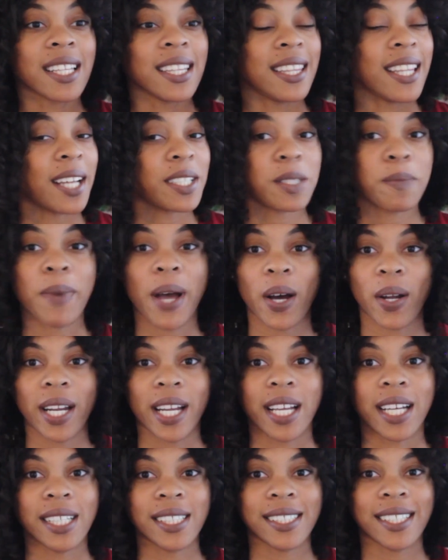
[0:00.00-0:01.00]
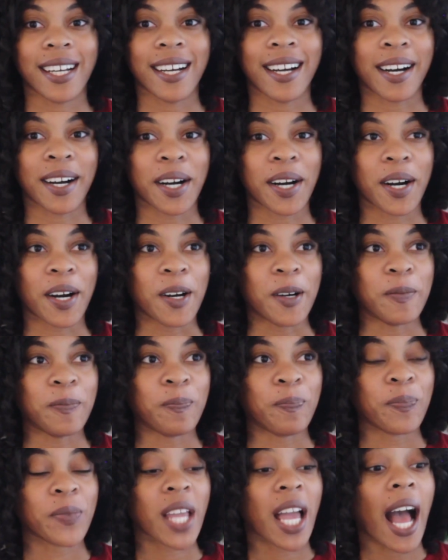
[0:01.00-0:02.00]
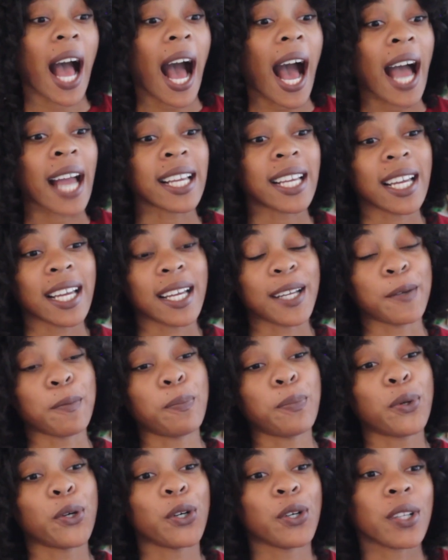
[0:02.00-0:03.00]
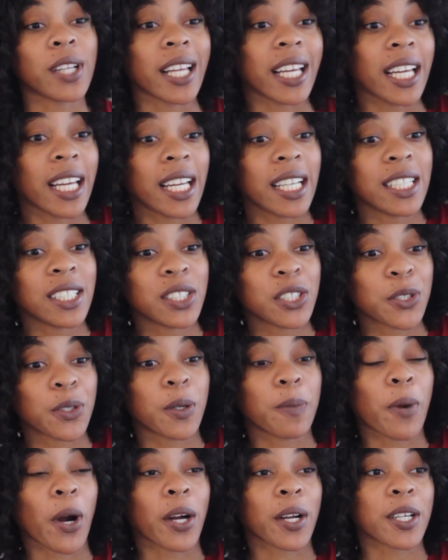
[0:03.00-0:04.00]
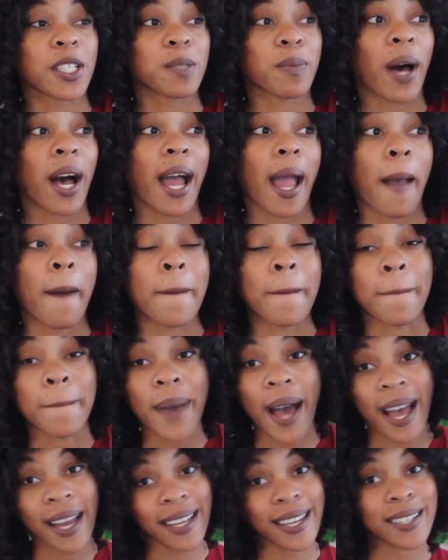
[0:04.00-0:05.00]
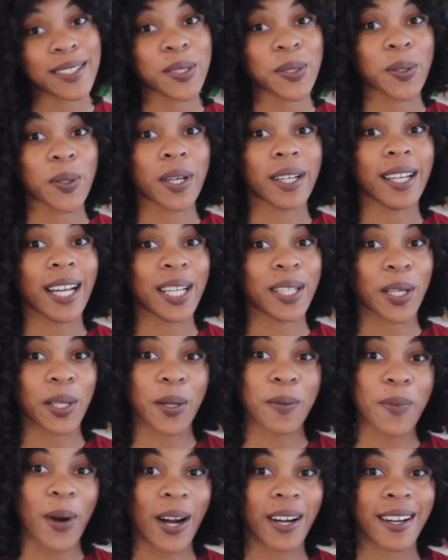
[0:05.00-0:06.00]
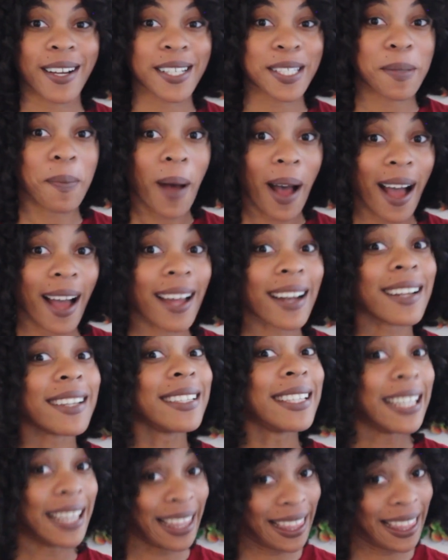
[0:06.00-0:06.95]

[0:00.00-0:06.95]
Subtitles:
and that's about it. I can pull into a parking spot and back into another parking spot.